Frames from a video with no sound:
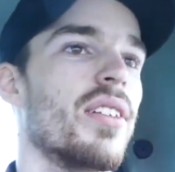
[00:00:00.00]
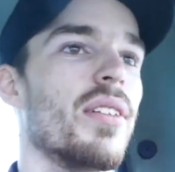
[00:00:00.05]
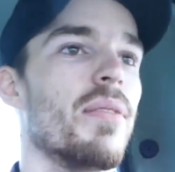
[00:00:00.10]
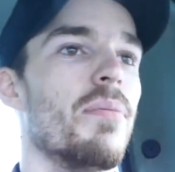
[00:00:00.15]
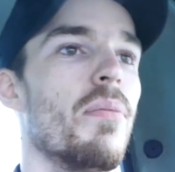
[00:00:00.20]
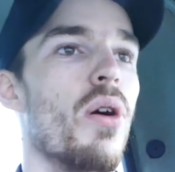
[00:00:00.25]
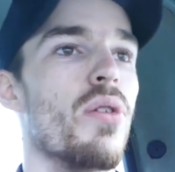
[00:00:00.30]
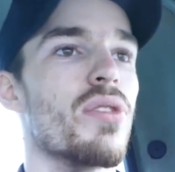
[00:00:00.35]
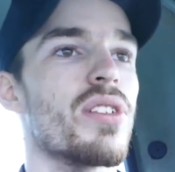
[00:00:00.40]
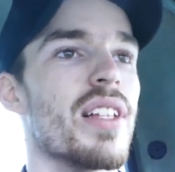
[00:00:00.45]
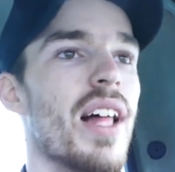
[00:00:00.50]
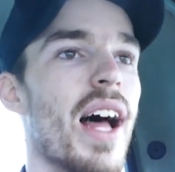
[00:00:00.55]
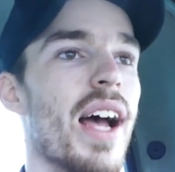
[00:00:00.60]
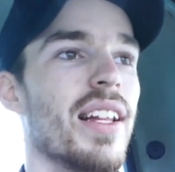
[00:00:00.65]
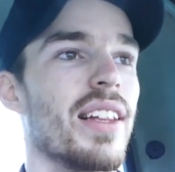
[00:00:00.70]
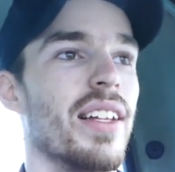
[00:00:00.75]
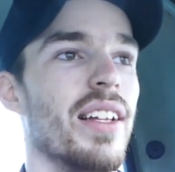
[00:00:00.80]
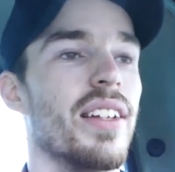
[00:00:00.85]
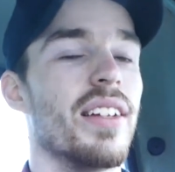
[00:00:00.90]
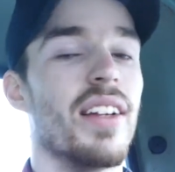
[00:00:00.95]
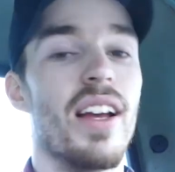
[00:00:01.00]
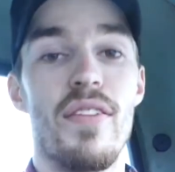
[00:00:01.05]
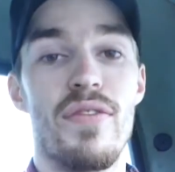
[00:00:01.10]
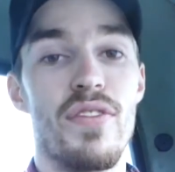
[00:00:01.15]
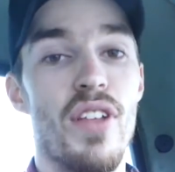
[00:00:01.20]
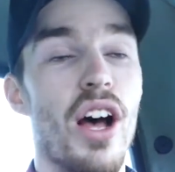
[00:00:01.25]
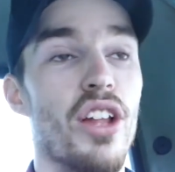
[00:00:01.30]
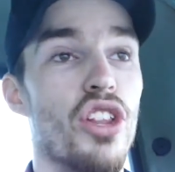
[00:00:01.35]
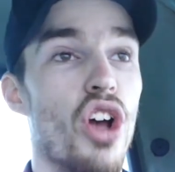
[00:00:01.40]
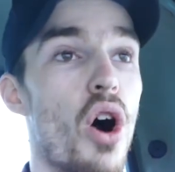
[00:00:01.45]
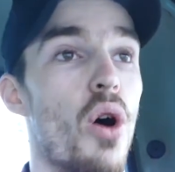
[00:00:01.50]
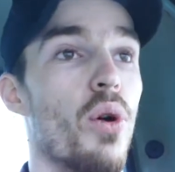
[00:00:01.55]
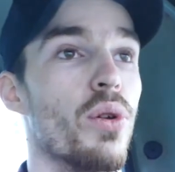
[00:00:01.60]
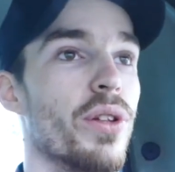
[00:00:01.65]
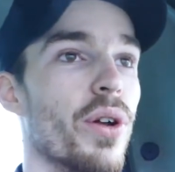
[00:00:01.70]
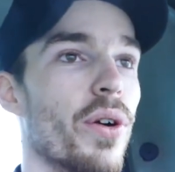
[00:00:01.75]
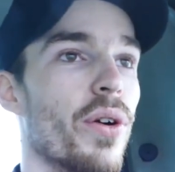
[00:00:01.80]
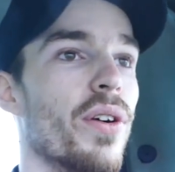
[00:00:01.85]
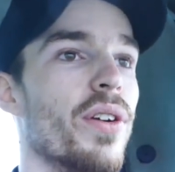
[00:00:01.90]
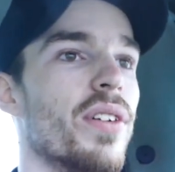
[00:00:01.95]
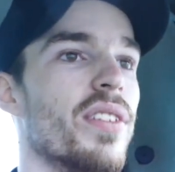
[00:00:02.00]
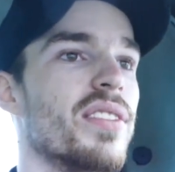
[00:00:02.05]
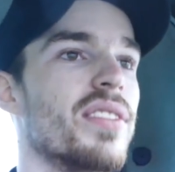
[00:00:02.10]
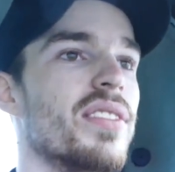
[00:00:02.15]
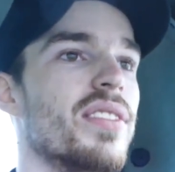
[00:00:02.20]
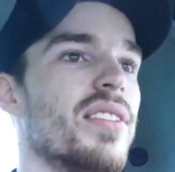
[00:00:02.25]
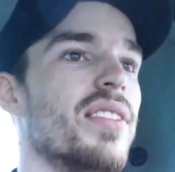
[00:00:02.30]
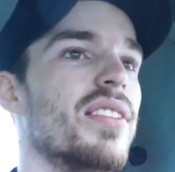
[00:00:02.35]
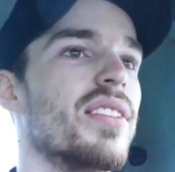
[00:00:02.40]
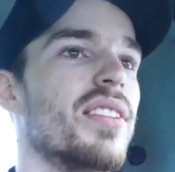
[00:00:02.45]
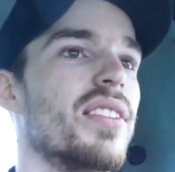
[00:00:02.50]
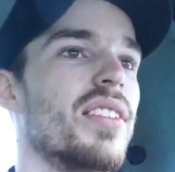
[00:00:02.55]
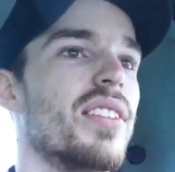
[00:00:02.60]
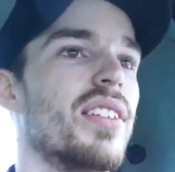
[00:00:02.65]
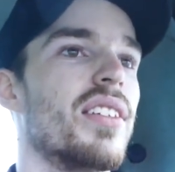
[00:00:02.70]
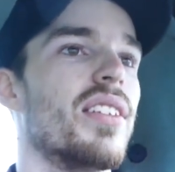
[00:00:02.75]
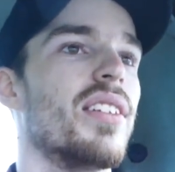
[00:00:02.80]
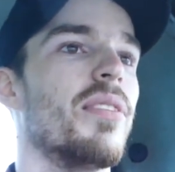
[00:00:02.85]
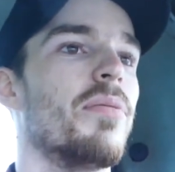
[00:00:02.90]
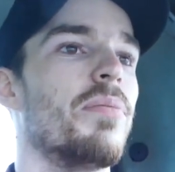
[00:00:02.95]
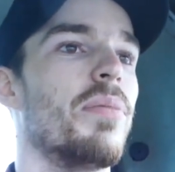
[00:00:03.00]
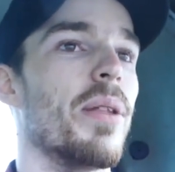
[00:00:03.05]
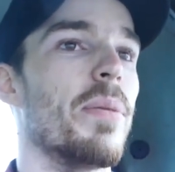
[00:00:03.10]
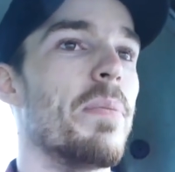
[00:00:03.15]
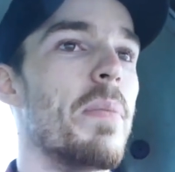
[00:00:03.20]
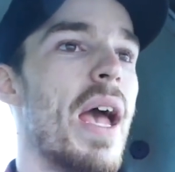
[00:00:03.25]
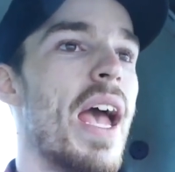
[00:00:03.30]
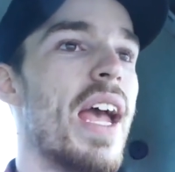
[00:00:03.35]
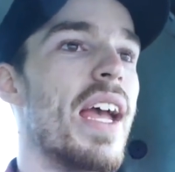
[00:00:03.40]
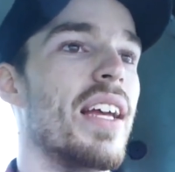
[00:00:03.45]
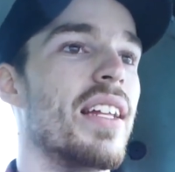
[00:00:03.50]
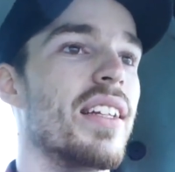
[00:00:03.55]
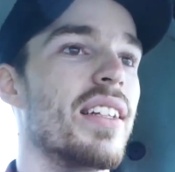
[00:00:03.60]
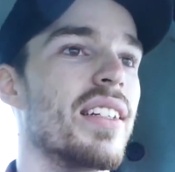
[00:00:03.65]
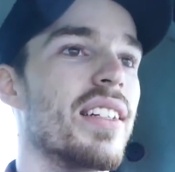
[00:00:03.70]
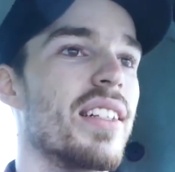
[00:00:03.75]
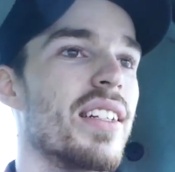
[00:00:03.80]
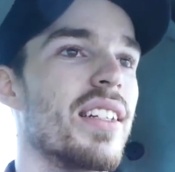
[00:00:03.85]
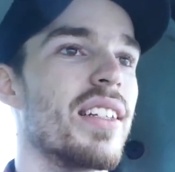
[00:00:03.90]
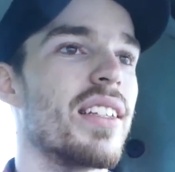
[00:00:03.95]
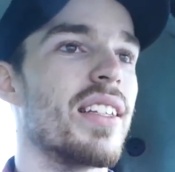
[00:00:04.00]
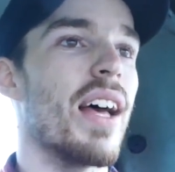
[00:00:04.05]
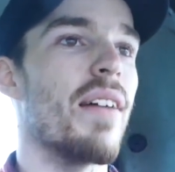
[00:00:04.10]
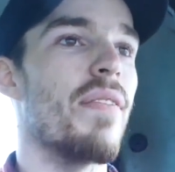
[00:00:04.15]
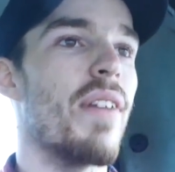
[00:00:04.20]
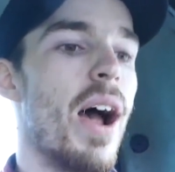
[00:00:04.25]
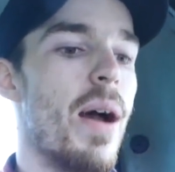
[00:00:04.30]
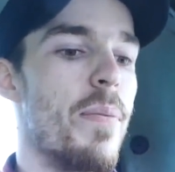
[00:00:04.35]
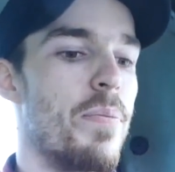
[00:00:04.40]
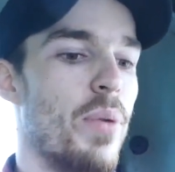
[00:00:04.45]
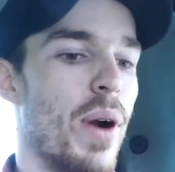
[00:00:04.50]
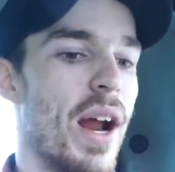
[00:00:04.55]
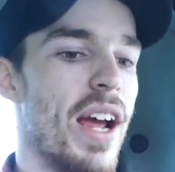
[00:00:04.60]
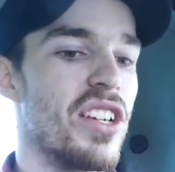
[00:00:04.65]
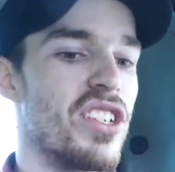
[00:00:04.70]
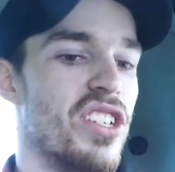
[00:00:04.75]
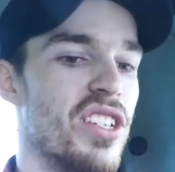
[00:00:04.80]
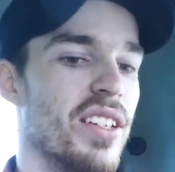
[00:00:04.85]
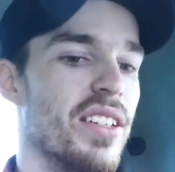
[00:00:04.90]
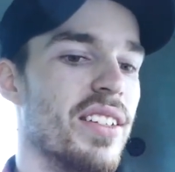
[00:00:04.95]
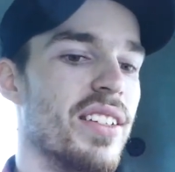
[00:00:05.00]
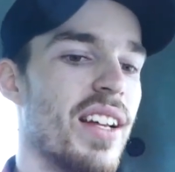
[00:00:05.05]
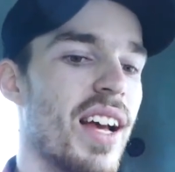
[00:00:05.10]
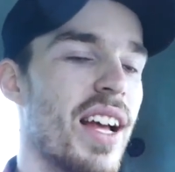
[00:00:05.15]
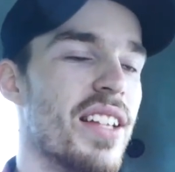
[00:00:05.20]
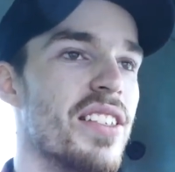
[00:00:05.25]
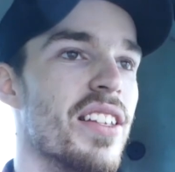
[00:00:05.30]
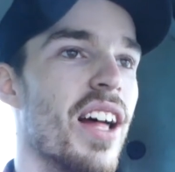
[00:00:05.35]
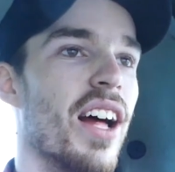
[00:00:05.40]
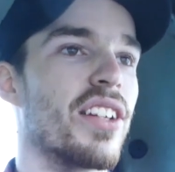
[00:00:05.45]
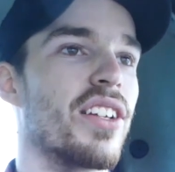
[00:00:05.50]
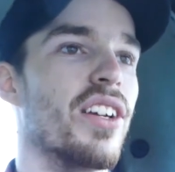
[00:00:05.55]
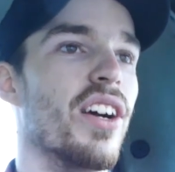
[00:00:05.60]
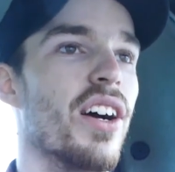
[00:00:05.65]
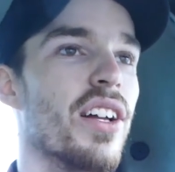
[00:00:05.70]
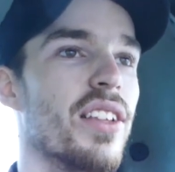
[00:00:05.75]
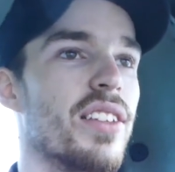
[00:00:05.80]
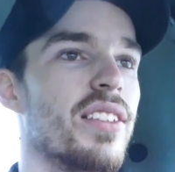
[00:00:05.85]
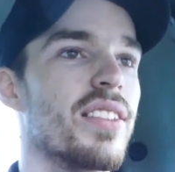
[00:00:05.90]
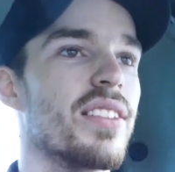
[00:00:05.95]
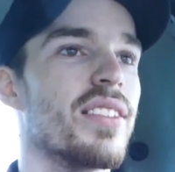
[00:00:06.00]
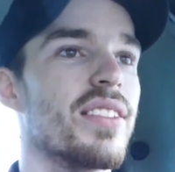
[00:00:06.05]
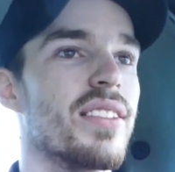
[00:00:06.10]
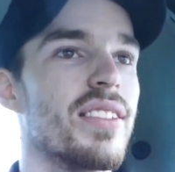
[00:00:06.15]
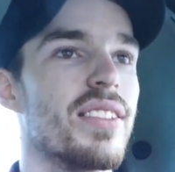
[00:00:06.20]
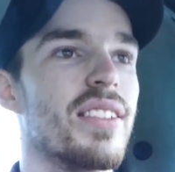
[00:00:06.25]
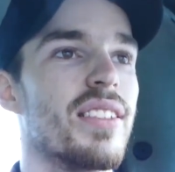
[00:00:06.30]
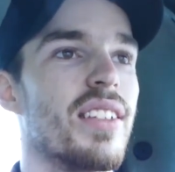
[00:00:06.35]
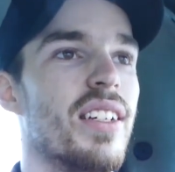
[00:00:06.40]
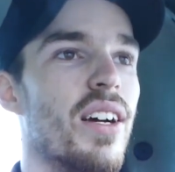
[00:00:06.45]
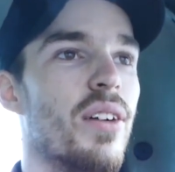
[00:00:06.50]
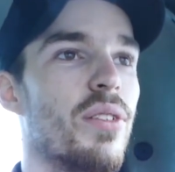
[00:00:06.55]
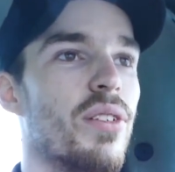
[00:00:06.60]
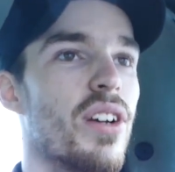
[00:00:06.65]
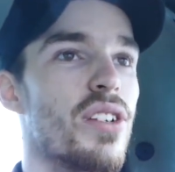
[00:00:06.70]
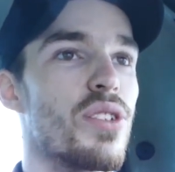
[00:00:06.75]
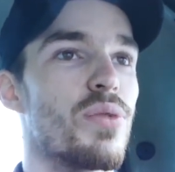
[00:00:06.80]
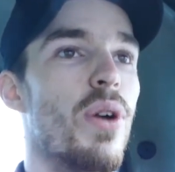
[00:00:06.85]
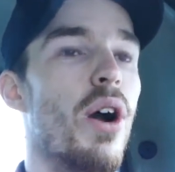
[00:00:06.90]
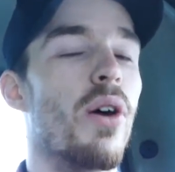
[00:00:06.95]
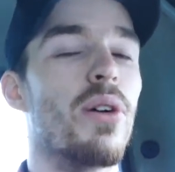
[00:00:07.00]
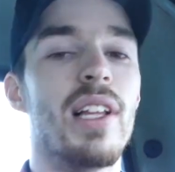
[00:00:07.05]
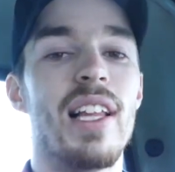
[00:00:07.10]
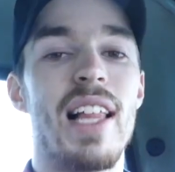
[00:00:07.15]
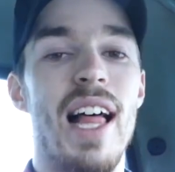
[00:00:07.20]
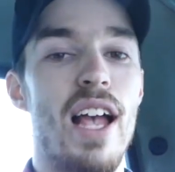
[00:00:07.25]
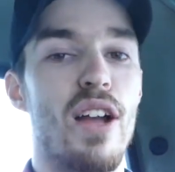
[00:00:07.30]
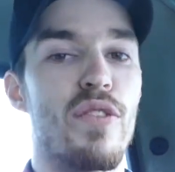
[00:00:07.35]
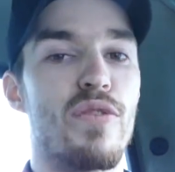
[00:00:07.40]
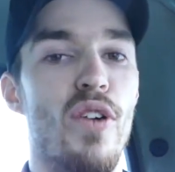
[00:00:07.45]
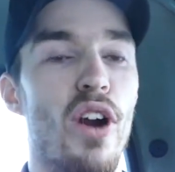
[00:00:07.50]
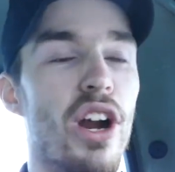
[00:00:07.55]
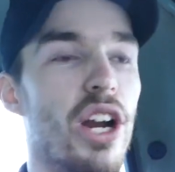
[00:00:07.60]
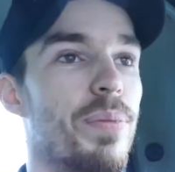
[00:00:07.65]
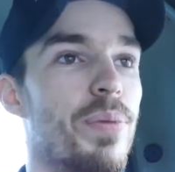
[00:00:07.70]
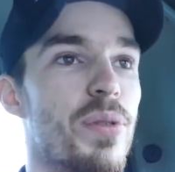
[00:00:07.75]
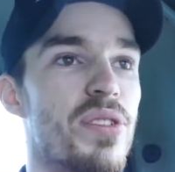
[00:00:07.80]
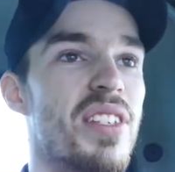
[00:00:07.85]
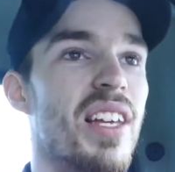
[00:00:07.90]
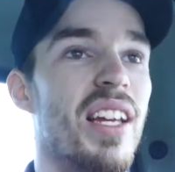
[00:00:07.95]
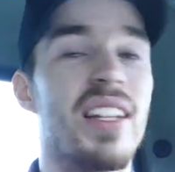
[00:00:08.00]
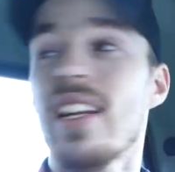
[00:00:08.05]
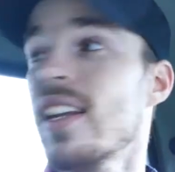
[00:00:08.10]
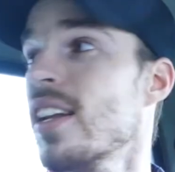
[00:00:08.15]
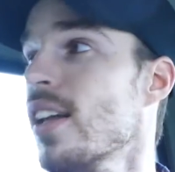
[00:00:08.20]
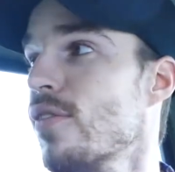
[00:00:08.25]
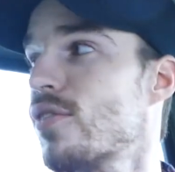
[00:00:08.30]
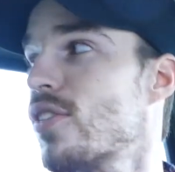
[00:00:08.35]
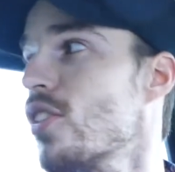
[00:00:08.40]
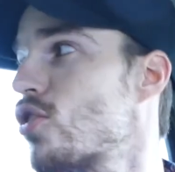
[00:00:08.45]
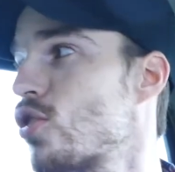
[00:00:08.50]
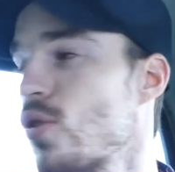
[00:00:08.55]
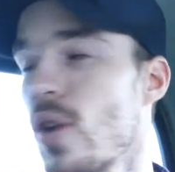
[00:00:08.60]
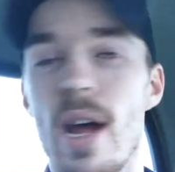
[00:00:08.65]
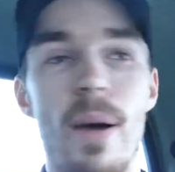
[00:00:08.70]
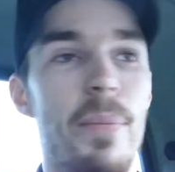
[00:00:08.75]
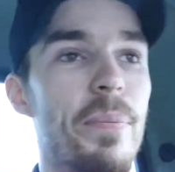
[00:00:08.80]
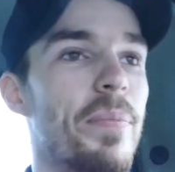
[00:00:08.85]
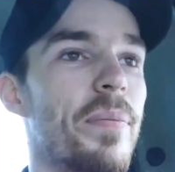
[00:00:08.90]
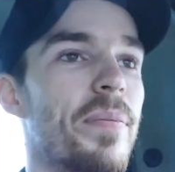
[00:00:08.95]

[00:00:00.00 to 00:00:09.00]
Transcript: Most likely, if not older. But man, that vibration, that's not good. Because we're only like 30% in of the trip.